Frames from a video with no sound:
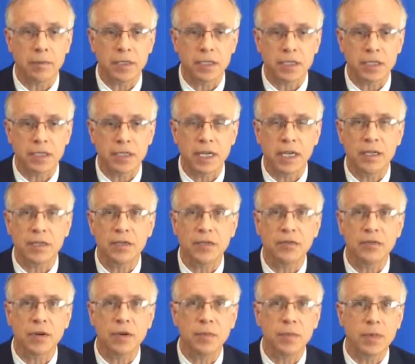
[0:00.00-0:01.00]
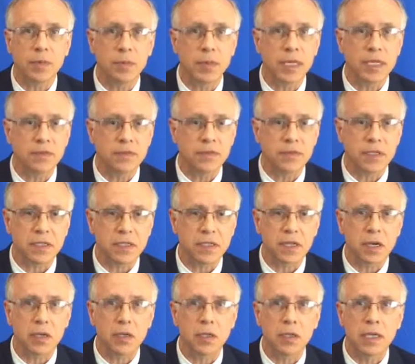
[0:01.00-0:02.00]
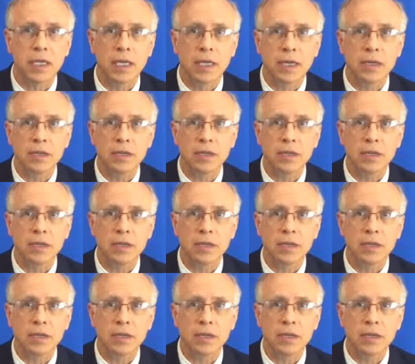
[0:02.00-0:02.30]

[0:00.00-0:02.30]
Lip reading: which extends from the base of the skull